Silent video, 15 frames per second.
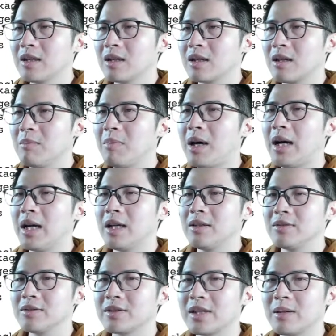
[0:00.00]

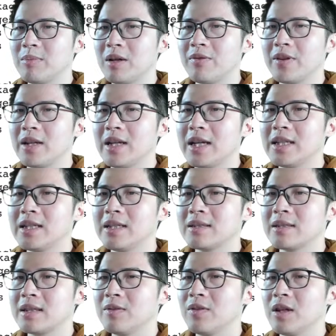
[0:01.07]
compiles some of the
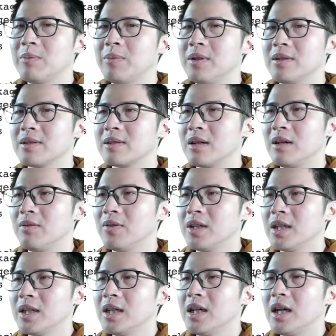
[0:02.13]
latest developments of
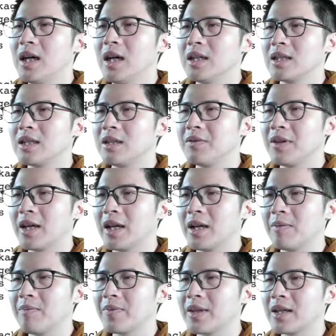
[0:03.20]

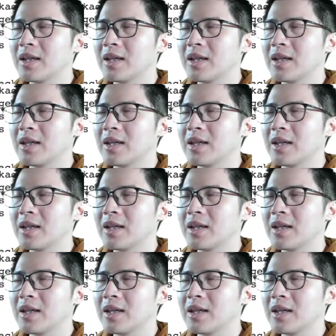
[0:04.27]
TVM.